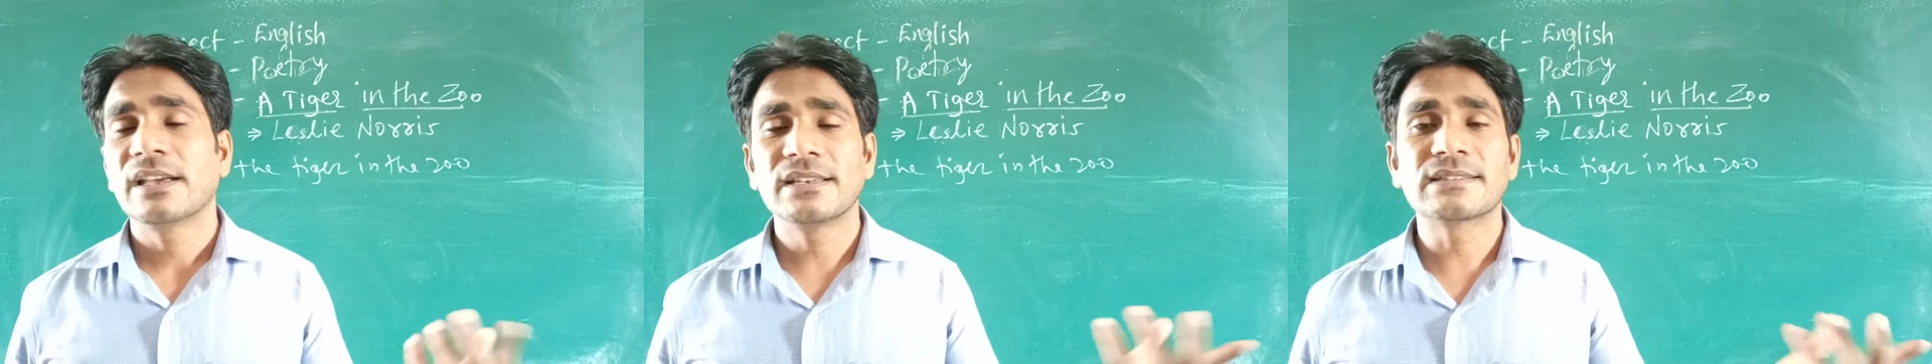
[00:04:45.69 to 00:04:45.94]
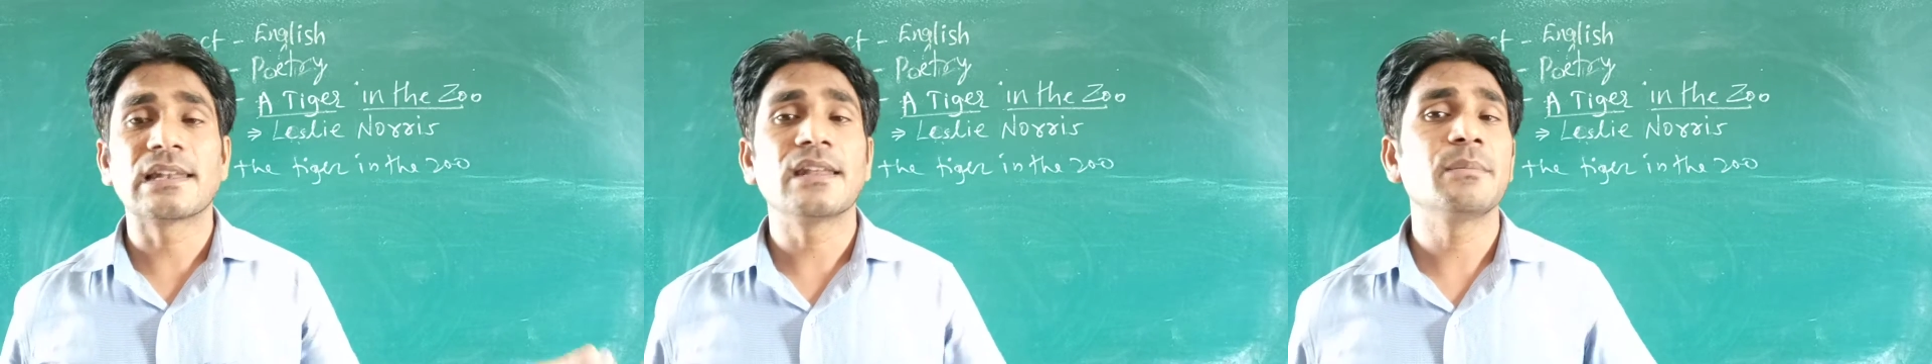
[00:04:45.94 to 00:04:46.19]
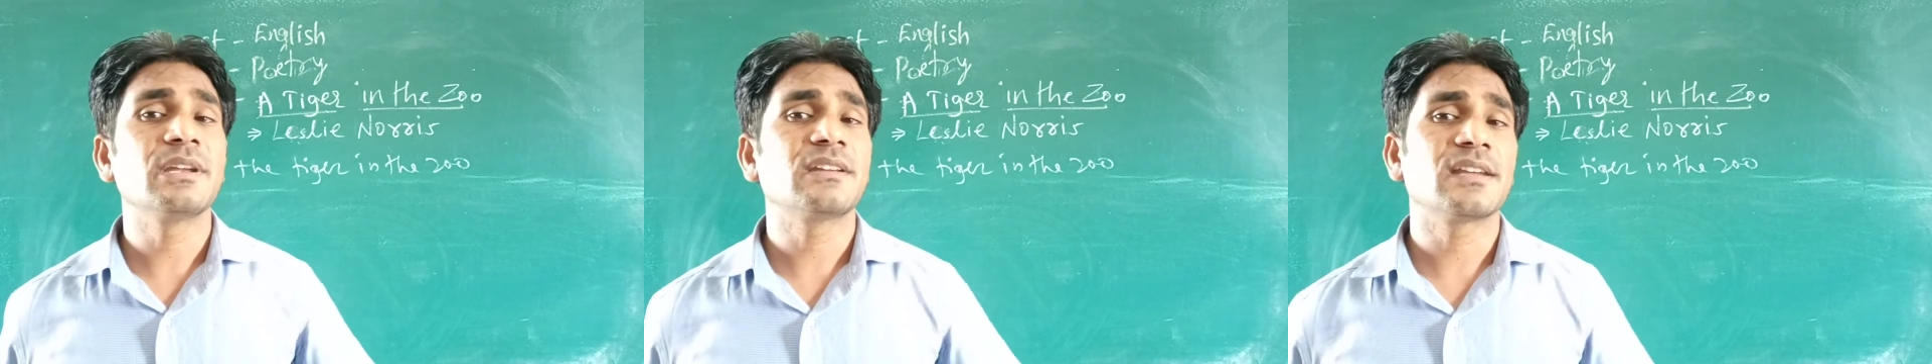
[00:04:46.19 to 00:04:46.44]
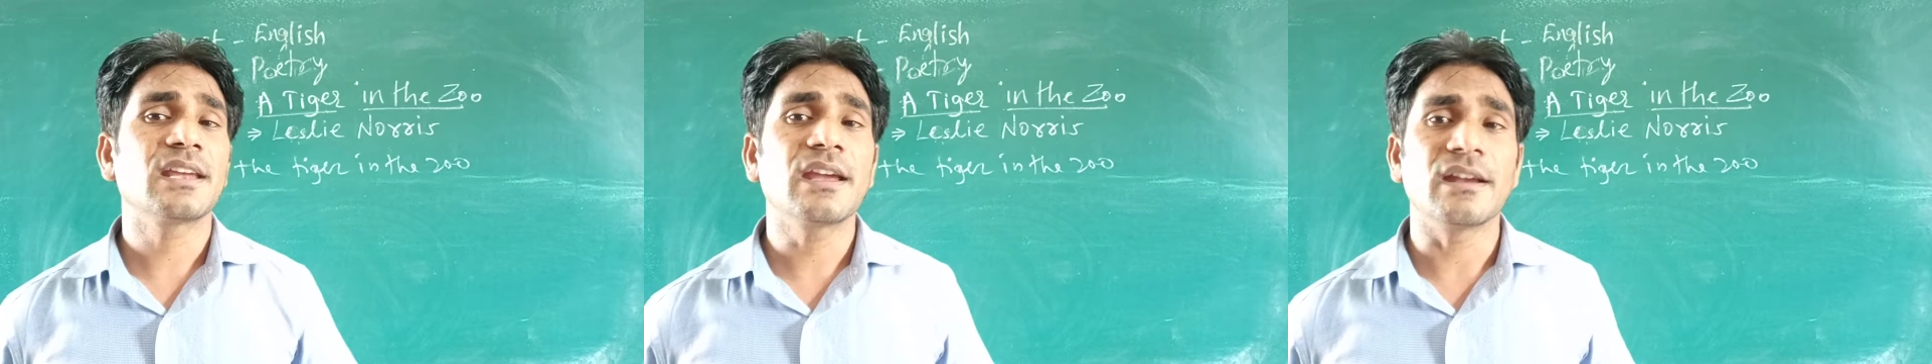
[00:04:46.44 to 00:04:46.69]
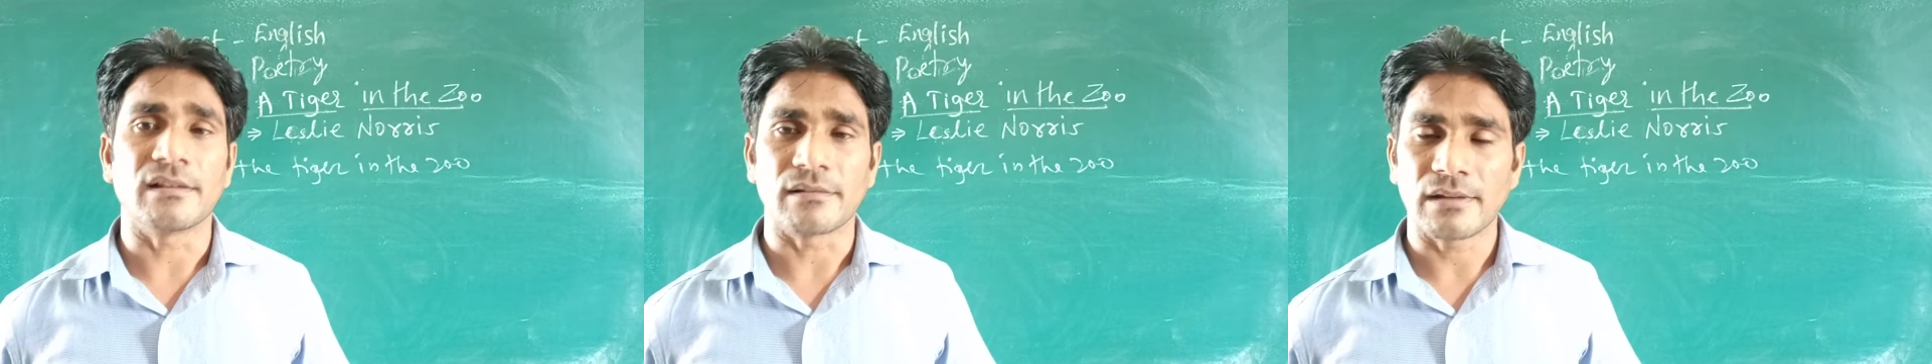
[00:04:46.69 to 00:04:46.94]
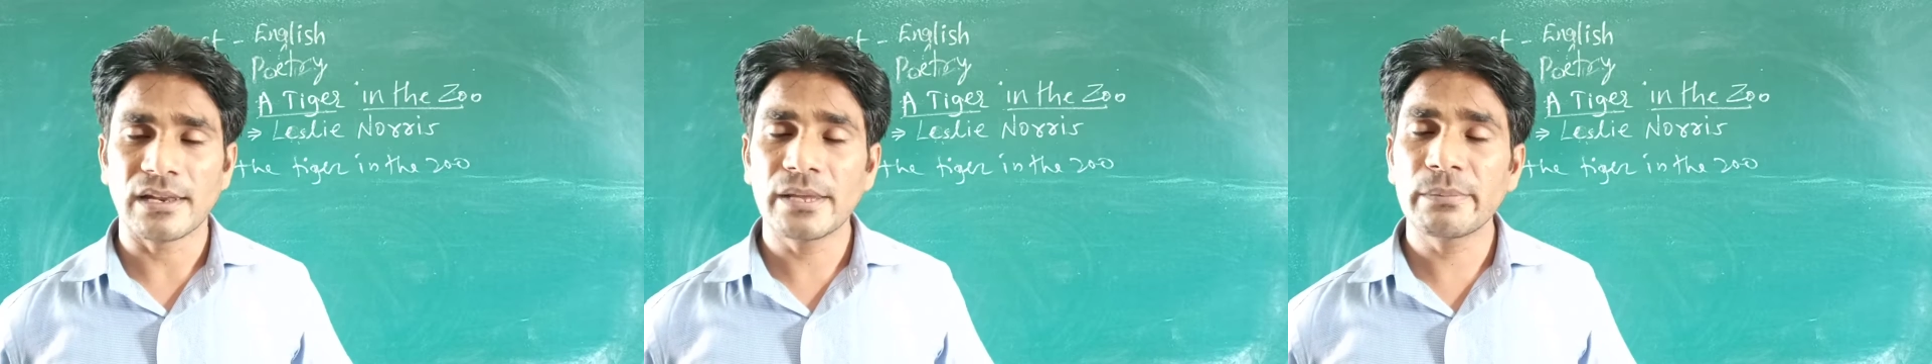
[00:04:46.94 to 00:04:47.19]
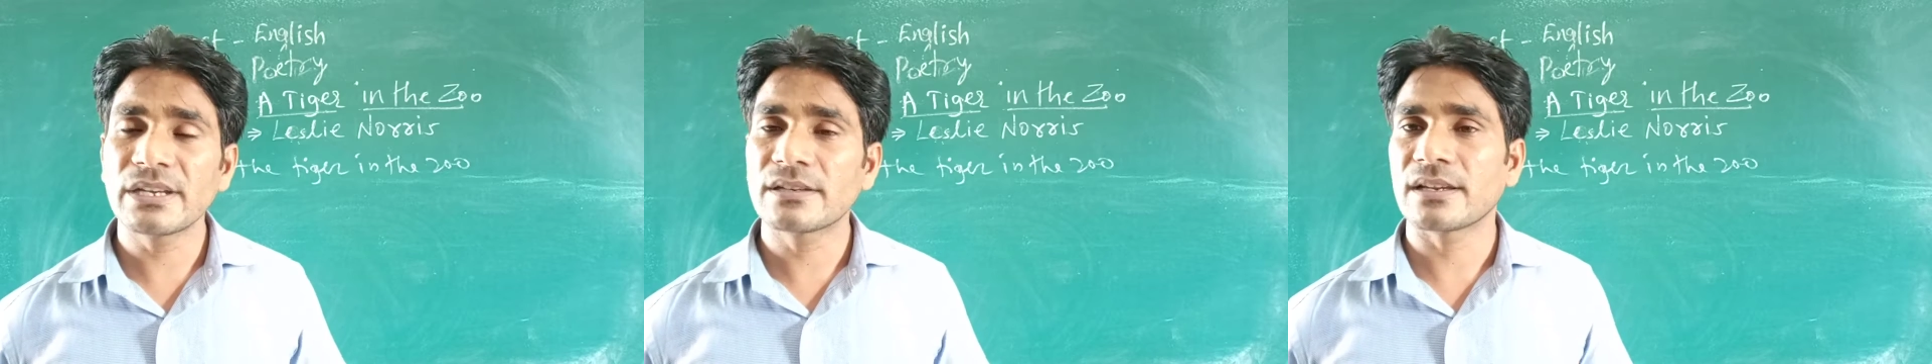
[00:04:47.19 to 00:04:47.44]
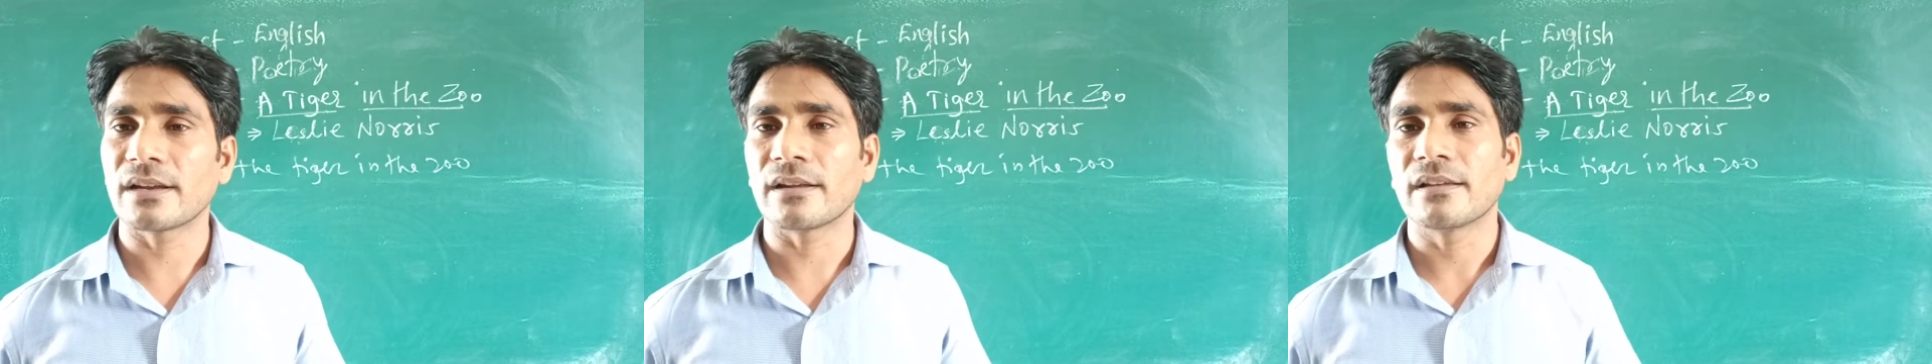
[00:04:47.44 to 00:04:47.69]
is
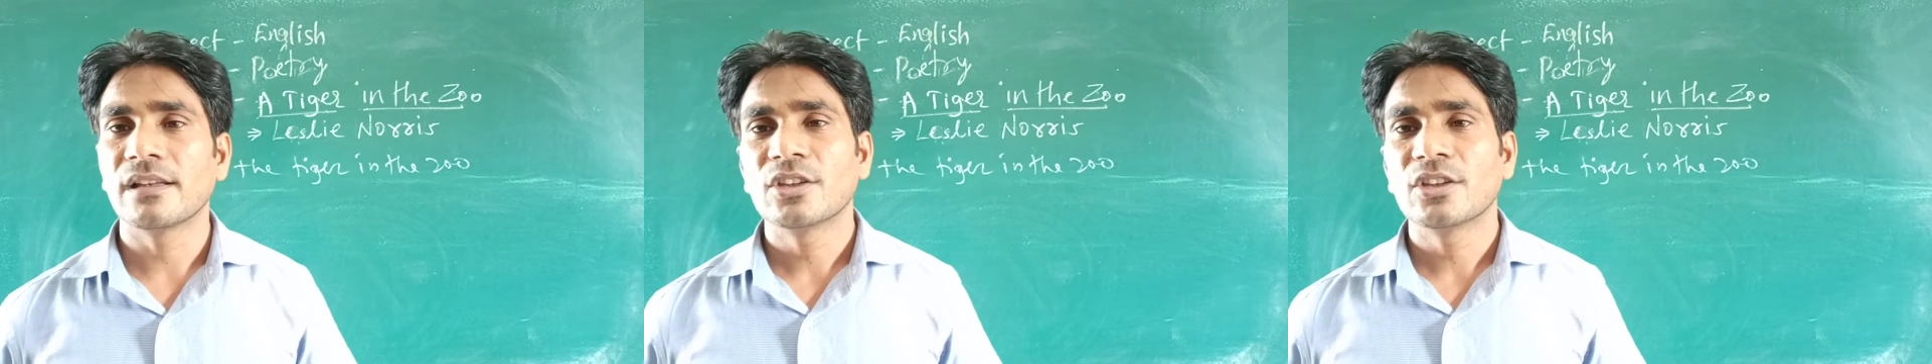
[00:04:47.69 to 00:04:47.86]
limited.